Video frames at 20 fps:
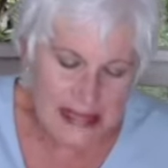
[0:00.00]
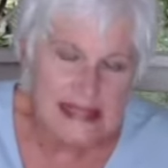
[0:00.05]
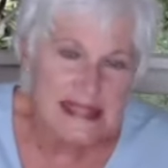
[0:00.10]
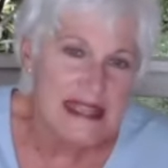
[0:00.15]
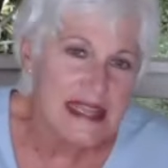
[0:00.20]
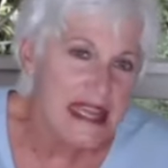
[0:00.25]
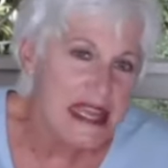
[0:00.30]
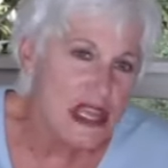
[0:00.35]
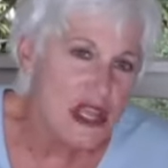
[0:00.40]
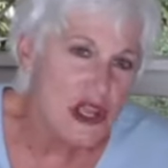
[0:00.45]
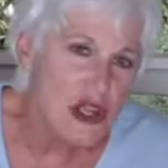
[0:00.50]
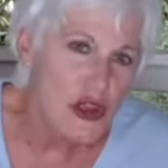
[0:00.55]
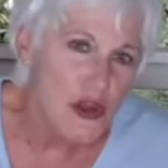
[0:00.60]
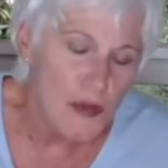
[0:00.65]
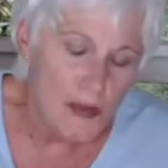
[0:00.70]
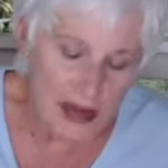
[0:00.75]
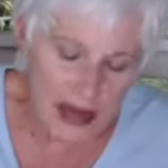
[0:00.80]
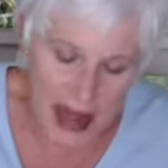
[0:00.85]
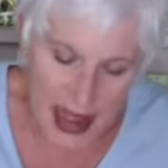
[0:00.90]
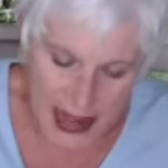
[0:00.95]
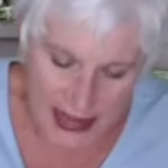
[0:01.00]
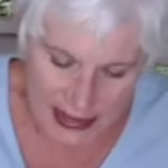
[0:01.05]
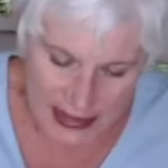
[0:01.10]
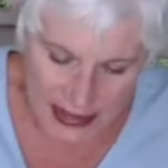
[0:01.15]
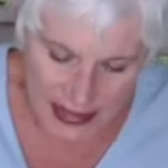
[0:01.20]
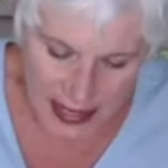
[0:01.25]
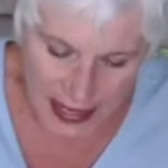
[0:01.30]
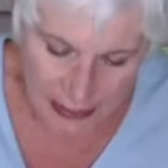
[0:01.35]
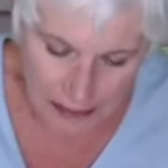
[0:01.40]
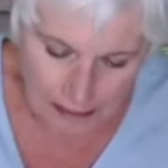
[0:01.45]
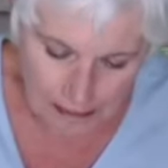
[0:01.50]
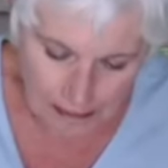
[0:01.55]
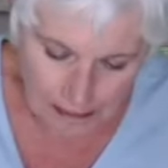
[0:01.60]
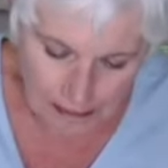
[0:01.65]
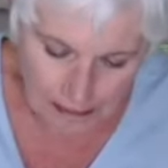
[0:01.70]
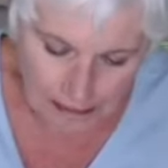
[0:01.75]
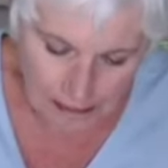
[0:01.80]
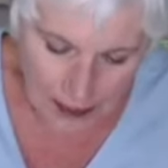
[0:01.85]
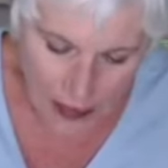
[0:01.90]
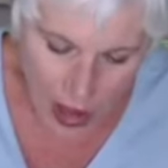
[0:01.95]
dehumanizing
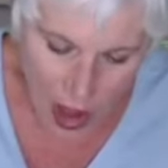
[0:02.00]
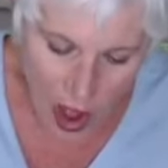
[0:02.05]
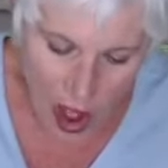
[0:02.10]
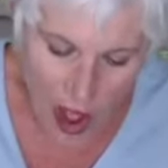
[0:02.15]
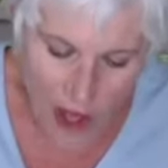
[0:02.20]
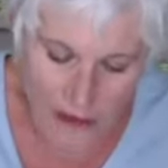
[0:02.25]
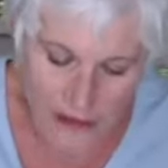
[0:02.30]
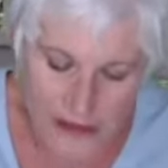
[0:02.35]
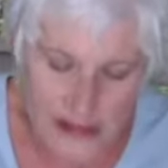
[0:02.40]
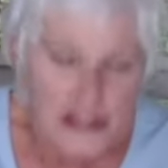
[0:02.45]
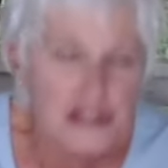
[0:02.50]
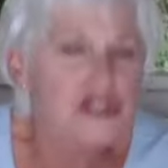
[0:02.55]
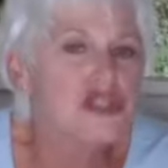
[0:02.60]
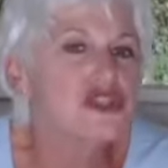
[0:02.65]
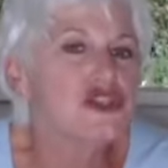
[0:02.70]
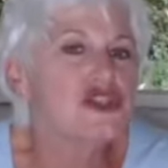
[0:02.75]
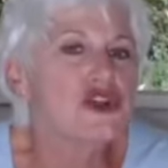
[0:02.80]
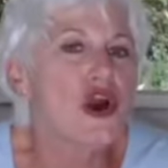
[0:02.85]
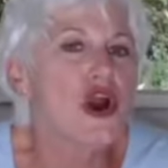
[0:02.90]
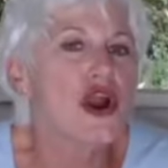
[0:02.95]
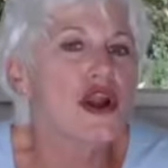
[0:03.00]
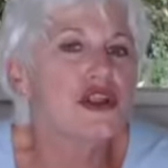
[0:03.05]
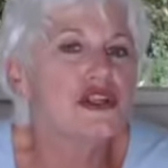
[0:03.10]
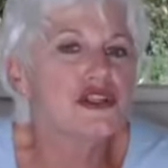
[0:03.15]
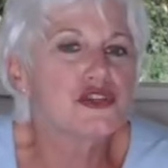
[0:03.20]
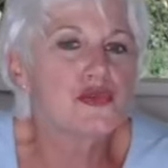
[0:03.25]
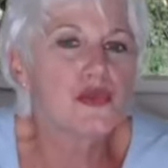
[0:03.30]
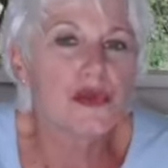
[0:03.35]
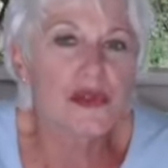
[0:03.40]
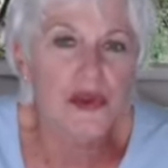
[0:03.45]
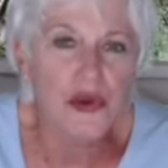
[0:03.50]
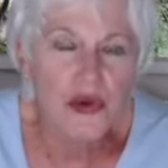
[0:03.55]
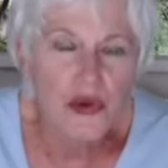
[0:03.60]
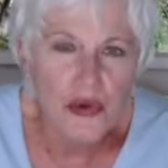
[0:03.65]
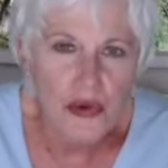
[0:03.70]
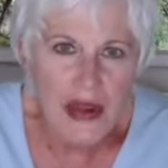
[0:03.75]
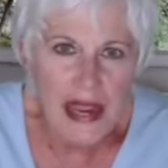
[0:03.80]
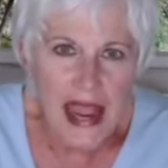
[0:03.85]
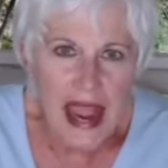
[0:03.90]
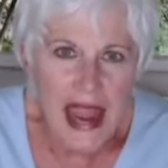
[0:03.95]
often starts with
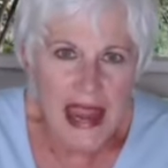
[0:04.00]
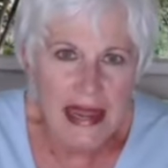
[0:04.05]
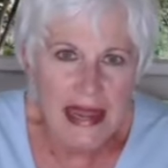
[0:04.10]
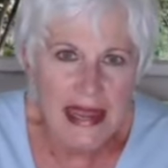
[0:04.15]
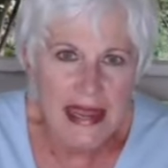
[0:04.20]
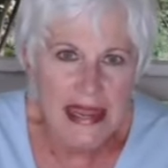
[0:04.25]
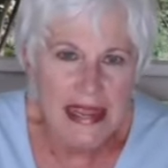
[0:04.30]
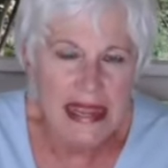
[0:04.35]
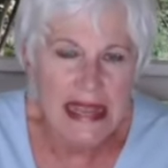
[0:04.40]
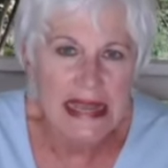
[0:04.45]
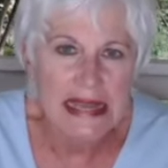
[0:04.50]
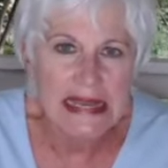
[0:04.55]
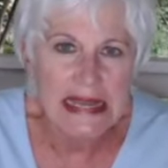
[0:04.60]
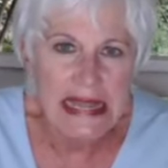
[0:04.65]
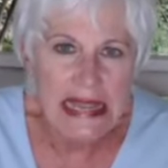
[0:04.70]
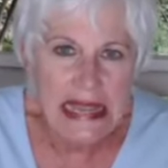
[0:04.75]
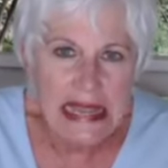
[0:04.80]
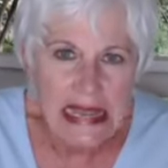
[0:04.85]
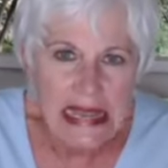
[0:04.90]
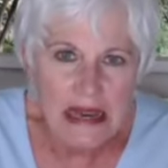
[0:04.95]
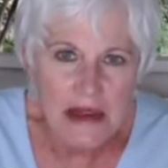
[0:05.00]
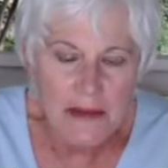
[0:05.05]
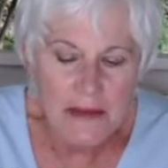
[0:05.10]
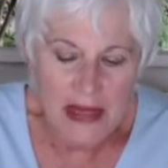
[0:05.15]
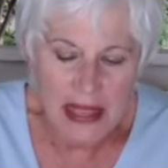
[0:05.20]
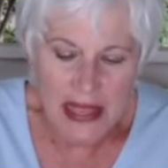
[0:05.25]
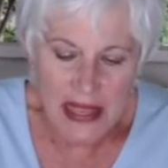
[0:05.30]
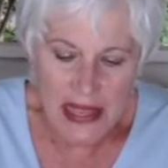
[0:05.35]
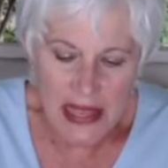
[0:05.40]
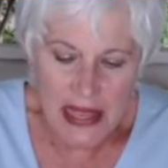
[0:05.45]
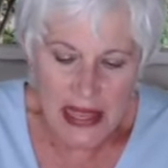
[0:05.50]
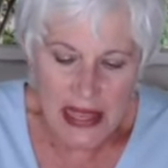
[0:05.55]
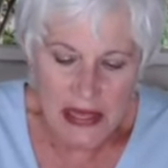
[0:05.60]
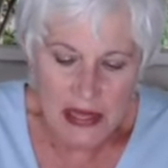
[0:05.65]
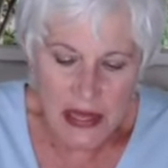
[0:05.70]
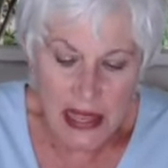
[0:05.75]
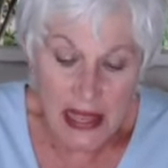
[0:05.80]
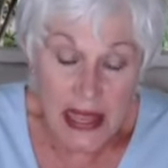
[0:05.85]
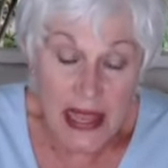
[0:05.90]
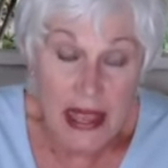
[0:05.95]
creating an enemy e-
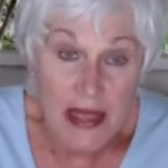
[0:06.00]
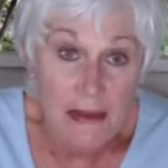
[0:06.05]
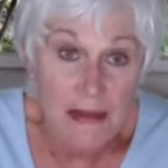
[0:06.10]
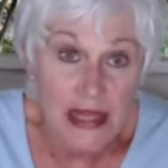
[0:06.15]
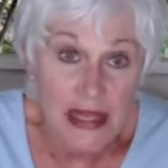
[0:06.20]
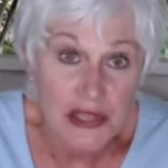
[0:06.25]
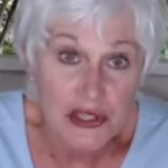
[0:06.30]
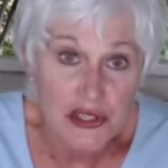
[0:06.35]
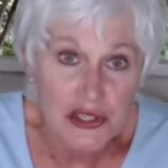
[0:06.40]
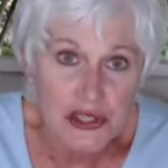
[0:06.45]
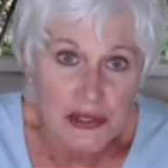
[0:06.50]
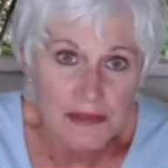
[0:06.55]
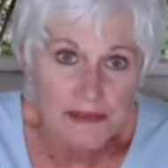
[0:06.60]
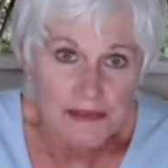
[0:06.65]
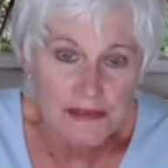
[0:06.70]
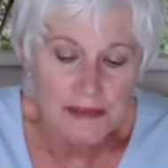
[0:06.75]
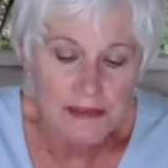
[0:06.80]
image